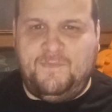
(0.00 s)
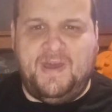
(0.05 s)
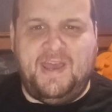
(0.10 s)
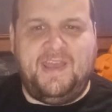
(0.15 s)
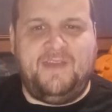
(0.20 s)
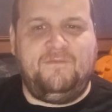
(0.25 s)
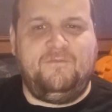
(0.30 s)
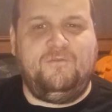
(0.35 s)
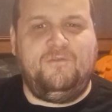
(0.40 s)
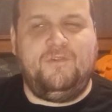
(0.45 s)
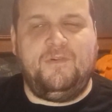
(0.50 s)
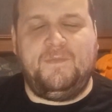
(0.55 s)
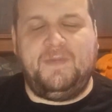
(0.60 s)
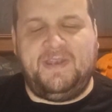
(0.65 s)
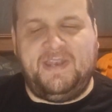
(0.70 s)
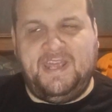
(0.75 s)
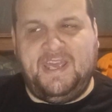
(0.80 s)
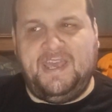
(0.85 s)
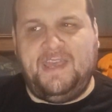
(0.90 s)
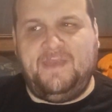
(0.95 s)
by a
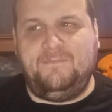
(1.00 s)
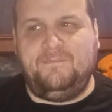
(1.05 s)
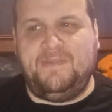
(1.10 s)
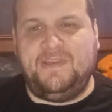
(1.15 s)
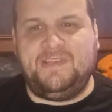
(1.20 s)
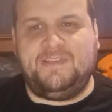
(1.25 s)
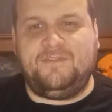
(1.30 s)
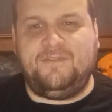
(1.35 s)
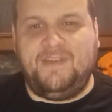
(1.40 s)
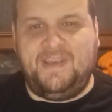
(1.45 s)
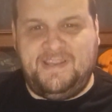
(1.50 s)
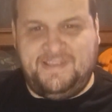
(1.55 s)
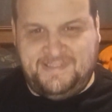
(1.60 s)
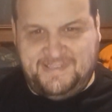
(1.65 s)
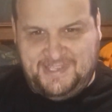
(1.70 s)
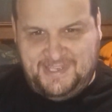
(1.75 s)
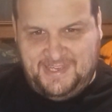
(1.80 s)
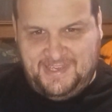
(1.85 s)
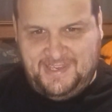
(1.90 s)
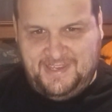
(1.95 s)
woman named Miss
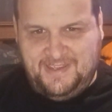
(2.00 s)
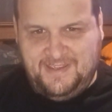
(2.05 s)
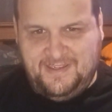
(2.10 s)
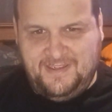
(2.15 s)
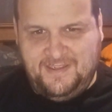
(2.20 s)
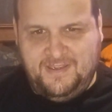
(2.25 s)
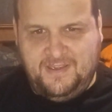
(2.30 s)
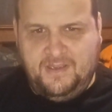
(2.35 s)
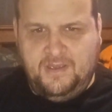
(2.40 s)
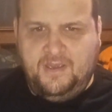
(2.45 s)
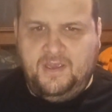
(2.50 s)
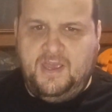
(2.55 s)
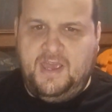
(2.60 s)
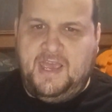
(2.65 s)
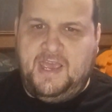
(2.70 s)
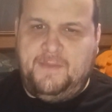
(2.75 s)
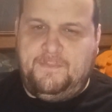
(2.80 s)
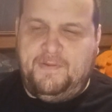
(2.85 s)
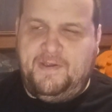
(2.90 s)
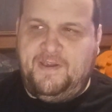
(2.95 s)
Gracie,
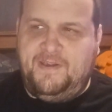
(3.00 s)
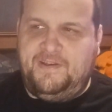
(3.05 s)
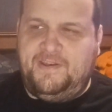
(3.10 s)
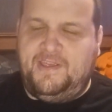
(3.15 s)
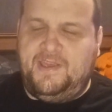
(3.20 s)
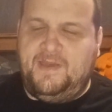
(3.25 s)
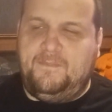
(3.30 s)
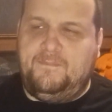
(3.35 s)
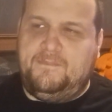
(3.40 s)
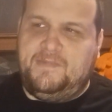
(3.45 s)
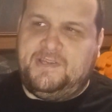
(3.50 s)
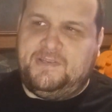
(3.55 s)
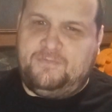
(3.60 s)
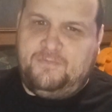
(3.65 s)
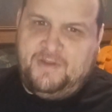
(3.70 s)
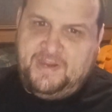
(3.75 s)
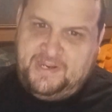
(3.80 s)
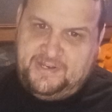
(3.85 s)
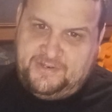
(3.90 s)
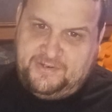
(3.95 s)
a parody of Miss
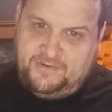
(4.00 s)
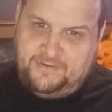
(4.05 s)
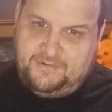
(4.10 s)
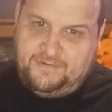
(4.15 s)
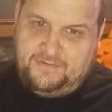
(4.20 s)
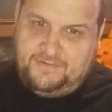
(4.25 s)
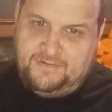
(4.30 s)
Rachel.